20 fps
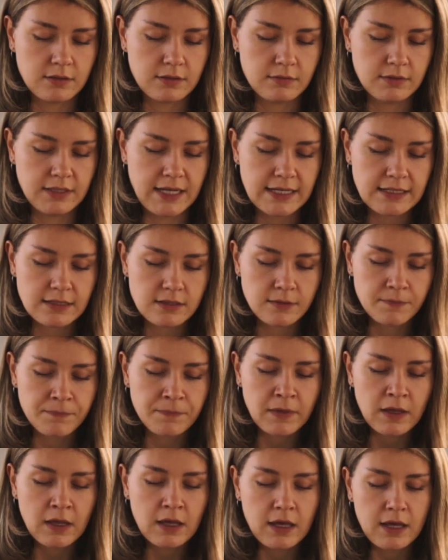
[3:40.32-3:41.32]
yet.
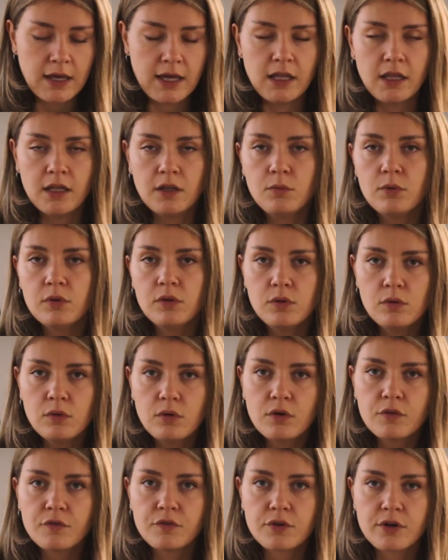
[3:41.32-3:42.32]
It will
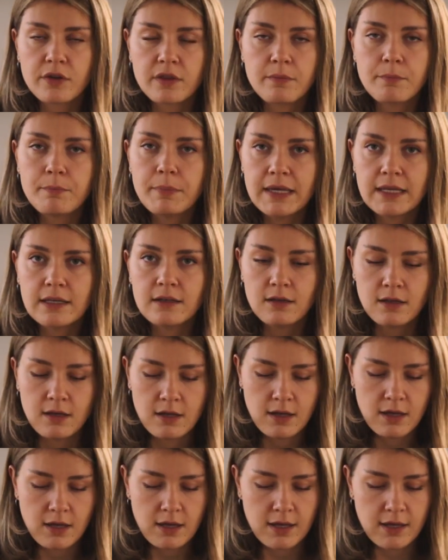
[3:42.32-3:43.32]
look for the pin
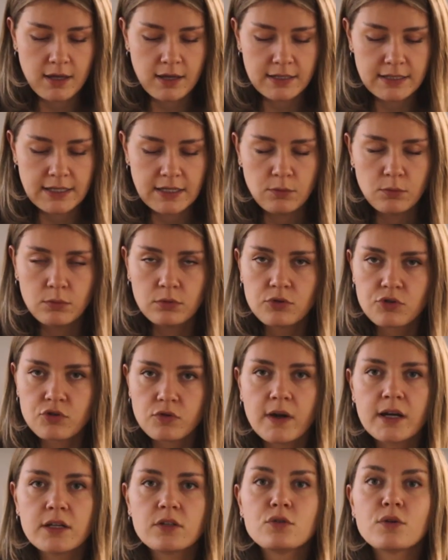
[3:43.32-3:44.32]
and it will
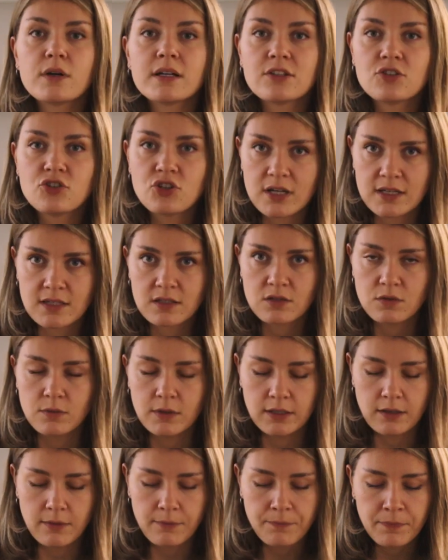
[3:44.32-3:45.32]
try to adjust to
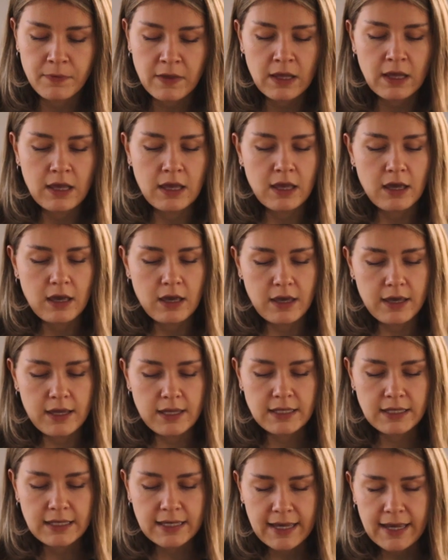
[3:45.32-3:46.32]
it.
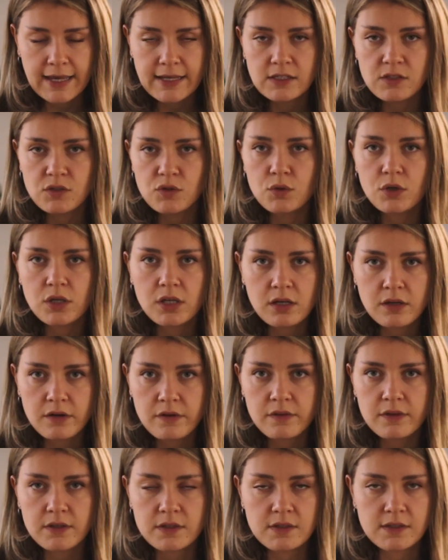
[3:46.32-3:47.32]
In case you
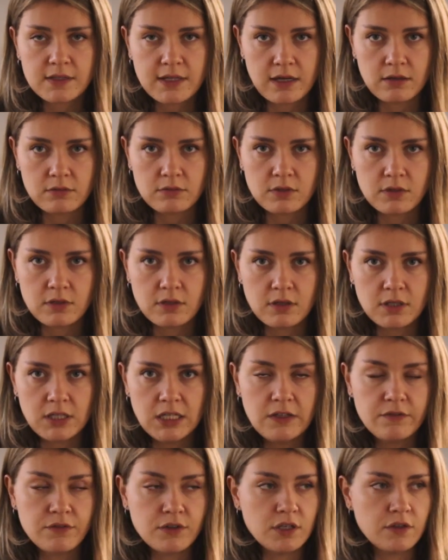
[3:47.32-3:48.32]
hear this sound,
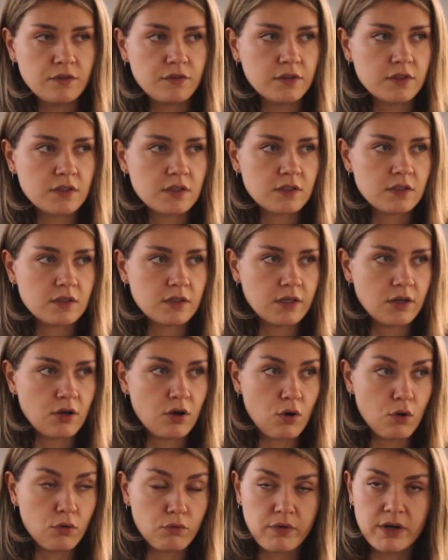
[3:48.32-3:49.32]
even if it's
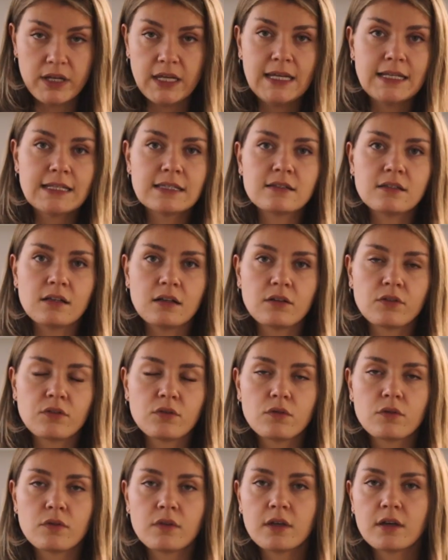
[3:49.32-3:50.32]
already installed
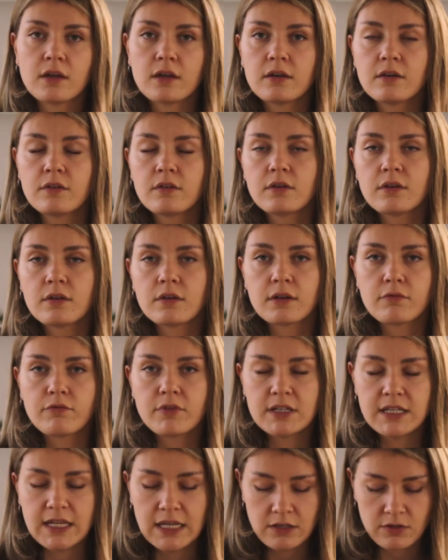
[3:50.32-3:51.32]
on the
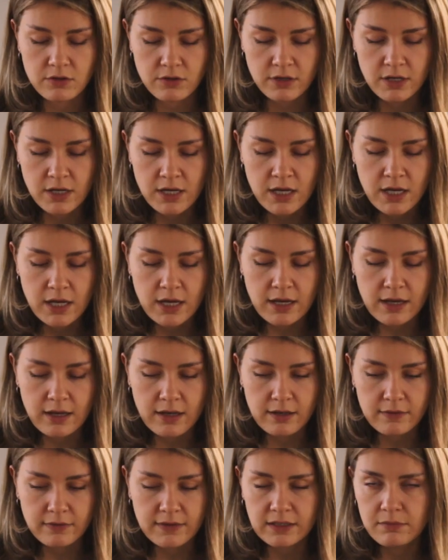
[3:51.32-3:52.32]
radiator,
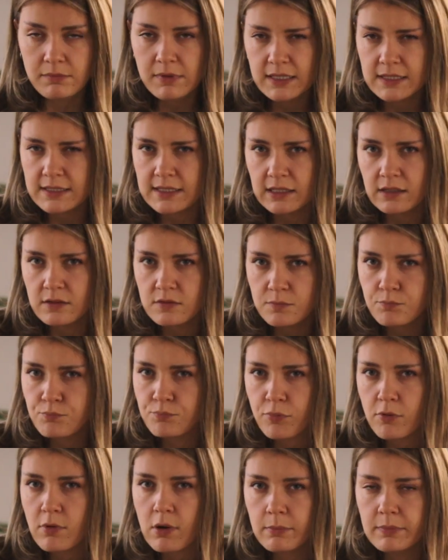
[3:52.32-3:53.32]
that means that
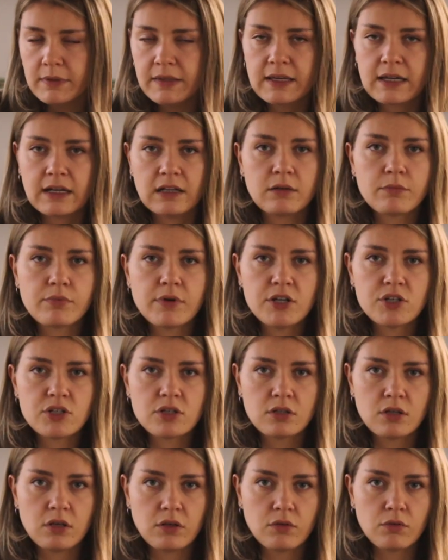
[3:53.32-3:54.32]
probably the
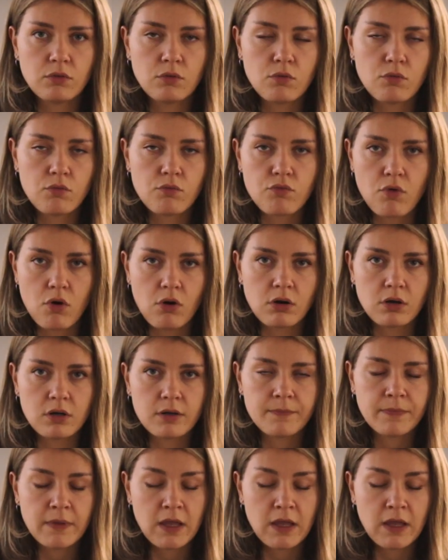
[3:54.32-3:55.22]
calibration gone wrong.